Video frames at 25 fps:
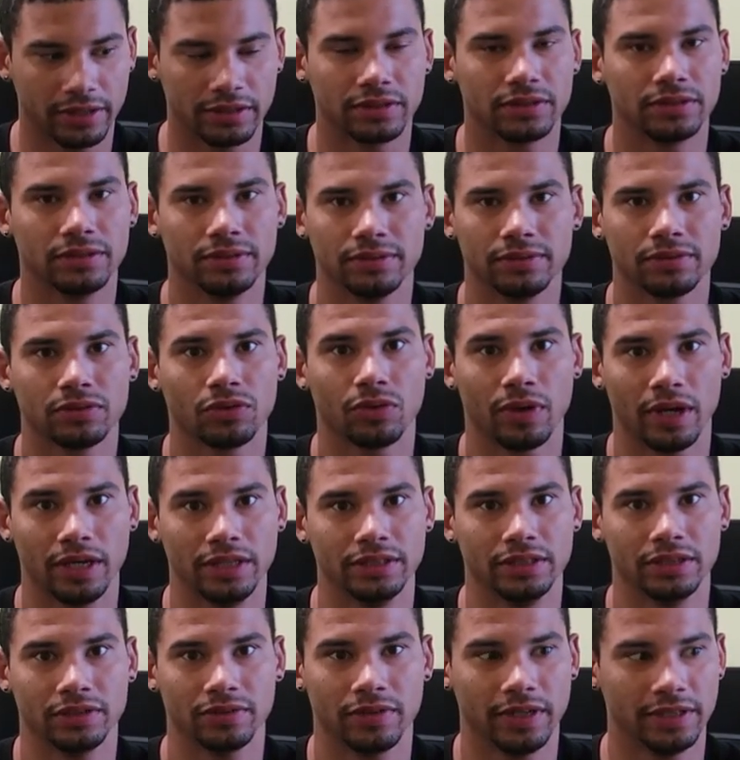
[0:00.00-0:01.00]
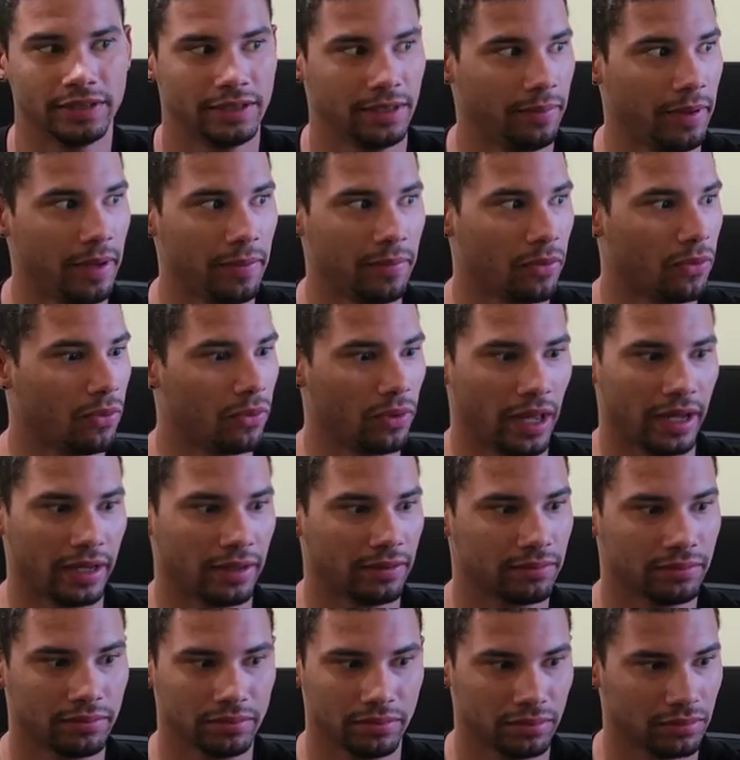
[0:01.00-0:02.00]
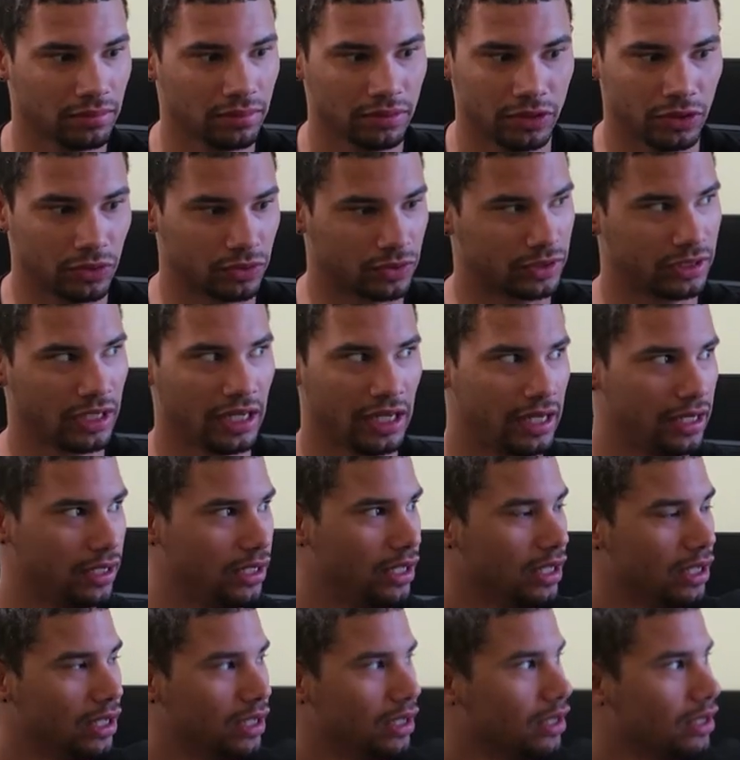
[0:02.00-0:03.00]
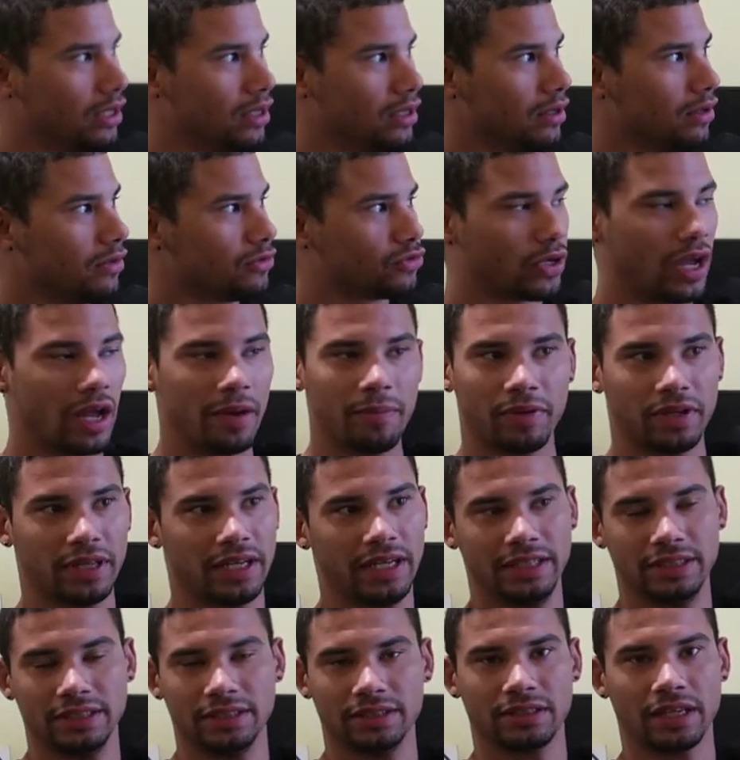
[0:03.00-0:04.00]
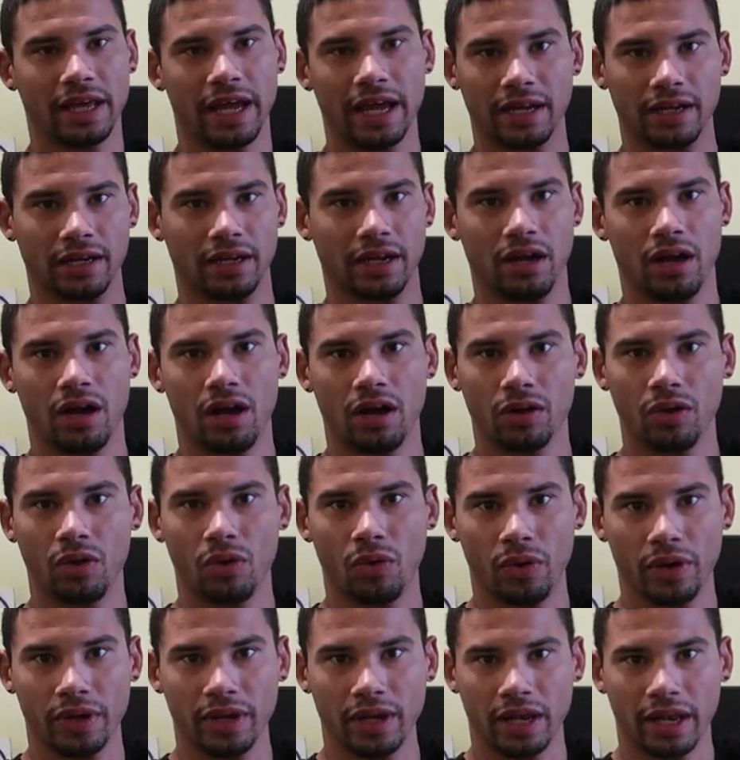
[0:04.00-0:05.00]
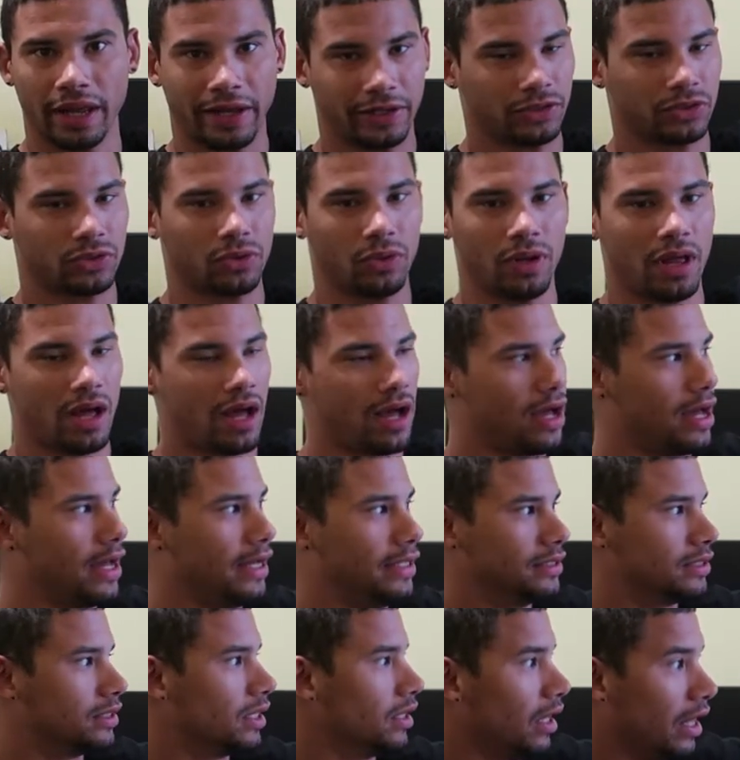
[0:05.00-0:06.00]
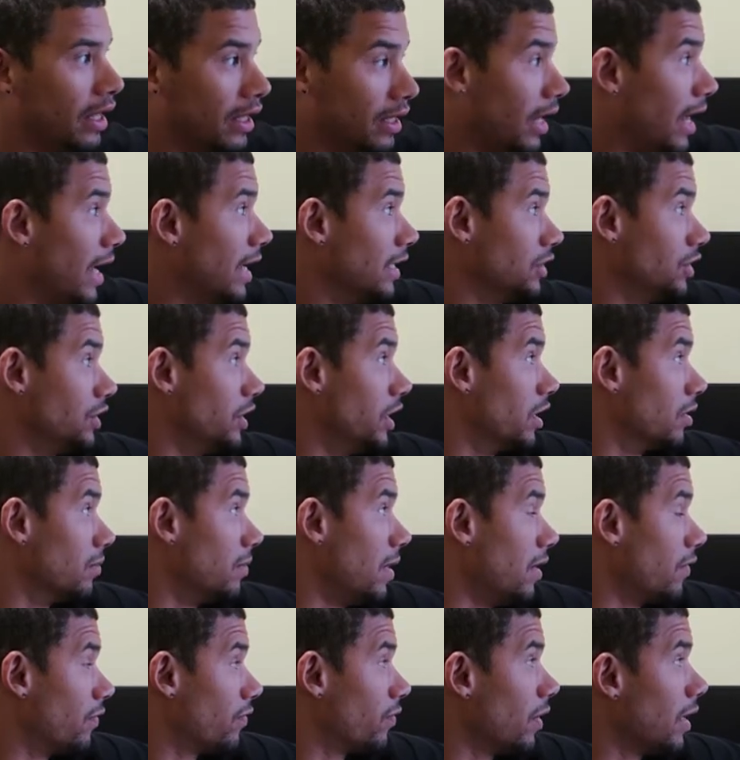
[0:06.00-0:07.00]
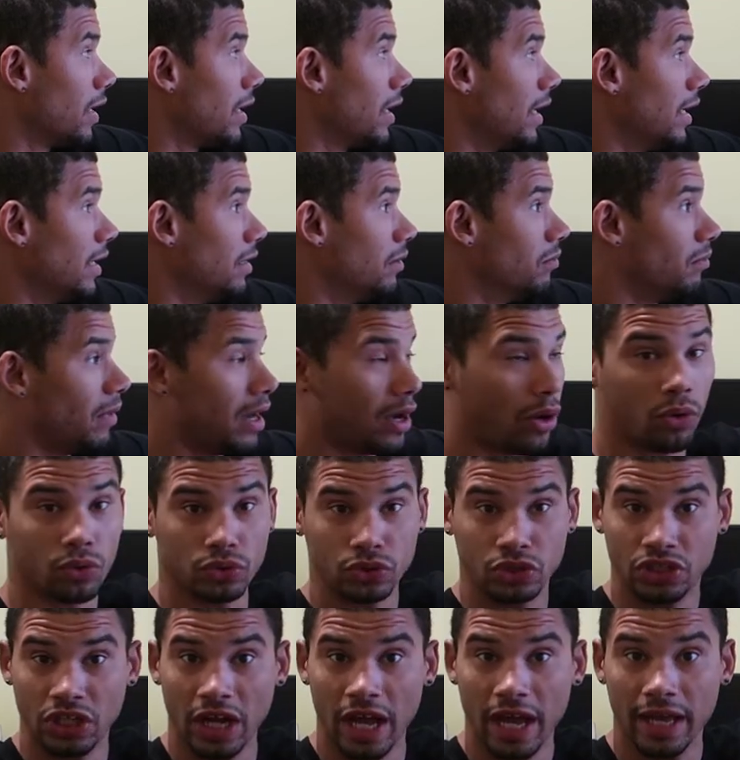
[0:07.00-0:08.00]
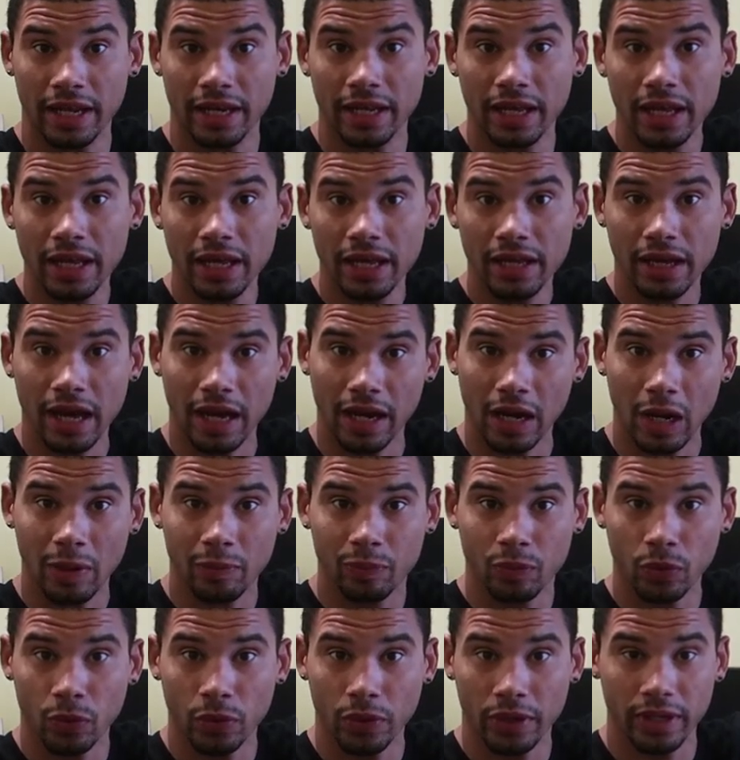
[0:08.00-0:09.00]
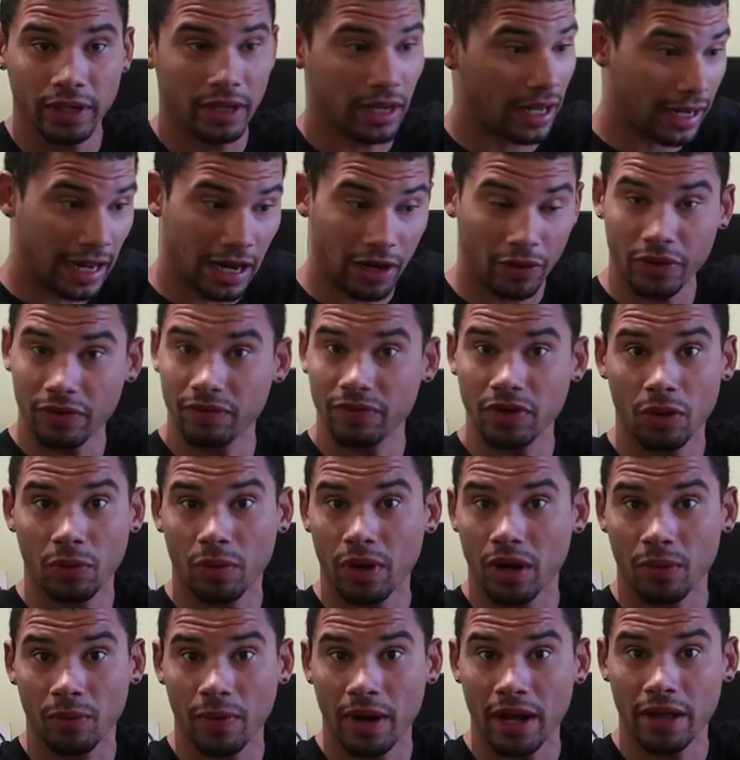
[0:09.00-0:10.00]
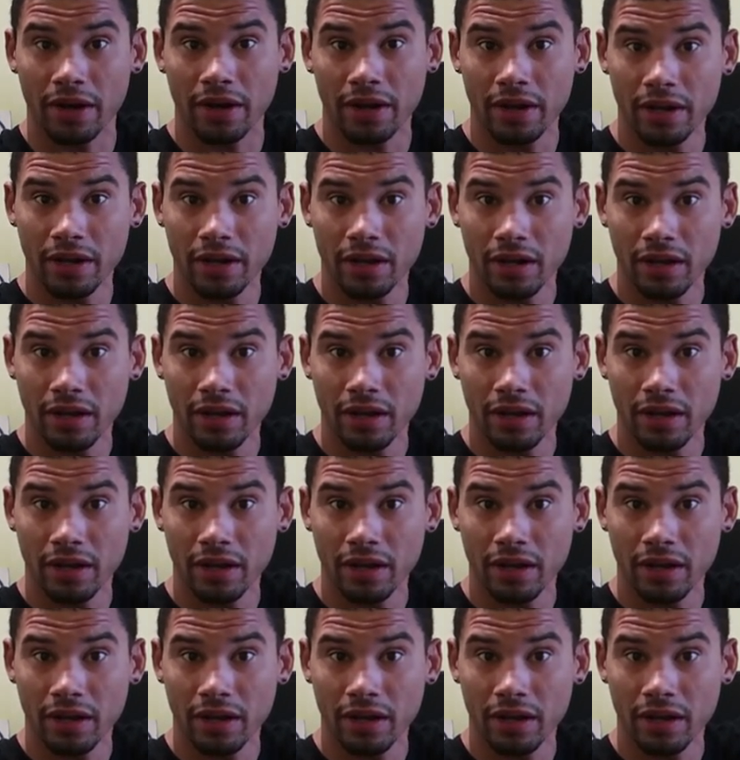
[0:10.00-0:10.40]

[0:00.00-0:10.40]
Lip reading: It is crazy, crazy. People will, like, you'll see trampolines like hung on electrical lines. That, like, last year my whole shed got uprooted. Like, I don't even know where it went.